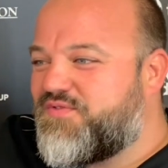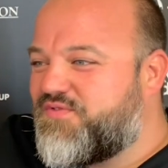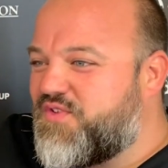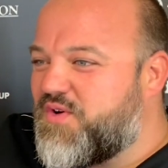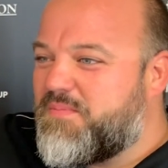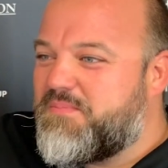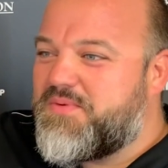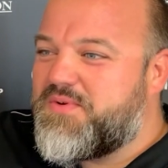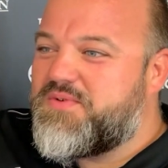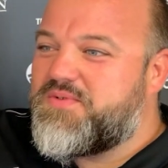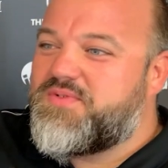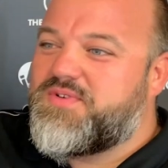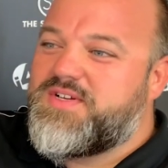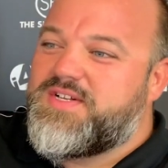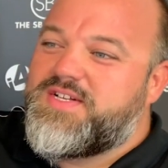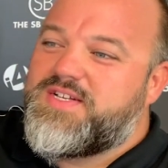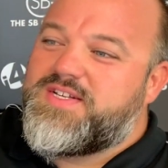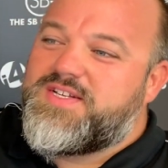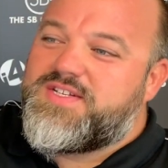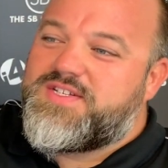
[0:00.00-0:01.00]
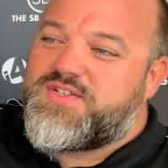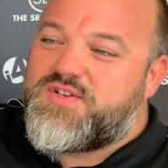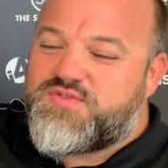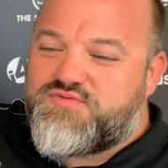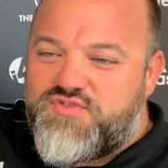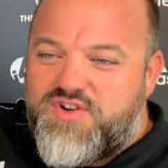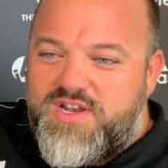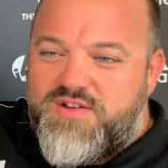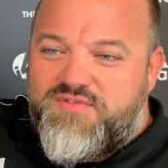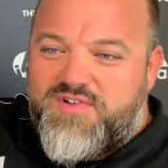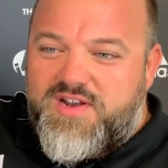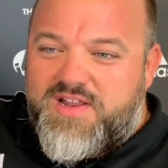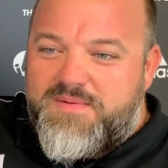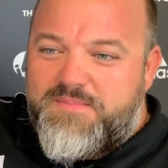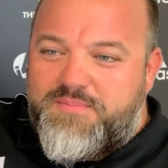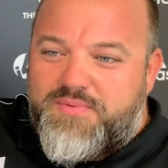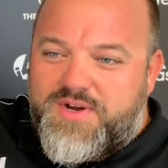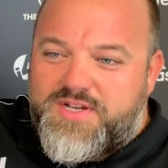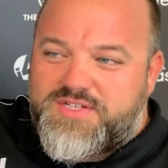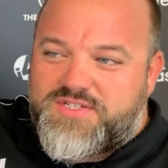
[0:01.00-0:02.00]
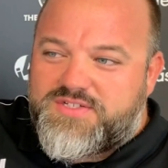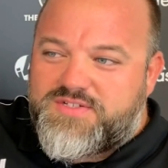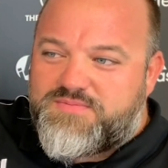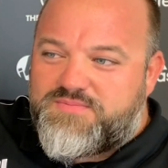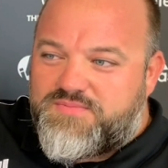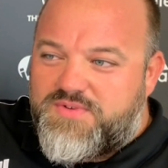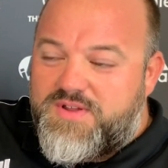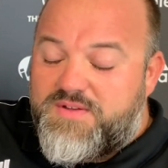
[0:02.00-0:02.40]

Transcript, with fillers: football so I was really, really impressed,